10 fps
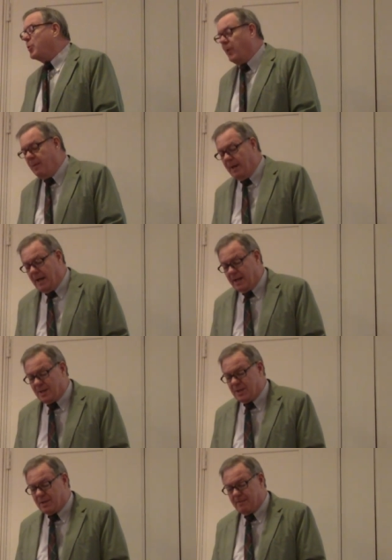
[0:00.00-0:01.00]
three
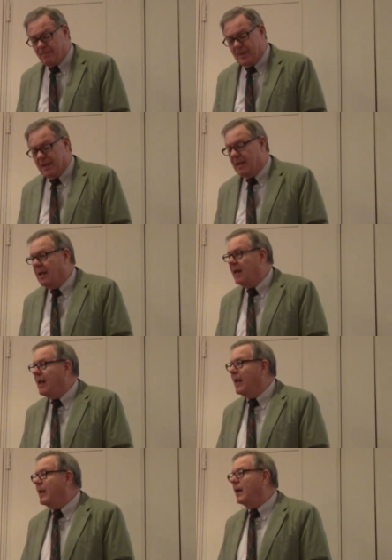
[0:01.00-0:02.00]
minutes,
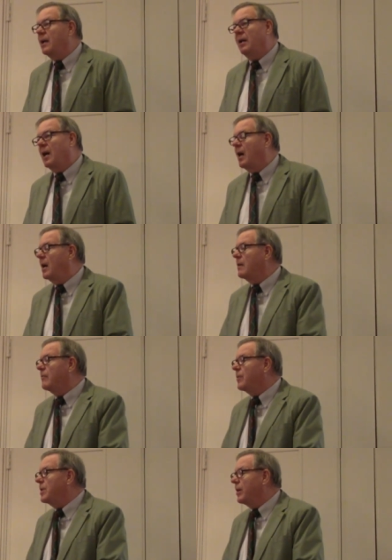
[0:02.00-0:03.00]
and I hung
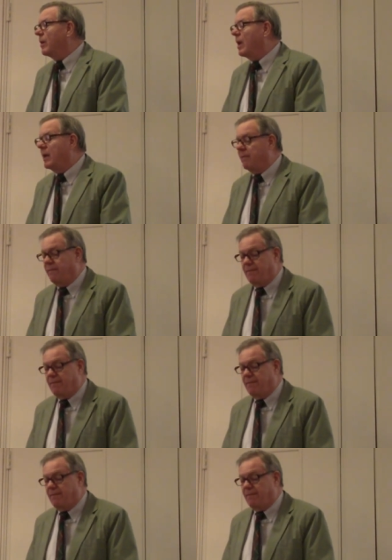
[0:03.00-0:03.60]
on for dear life.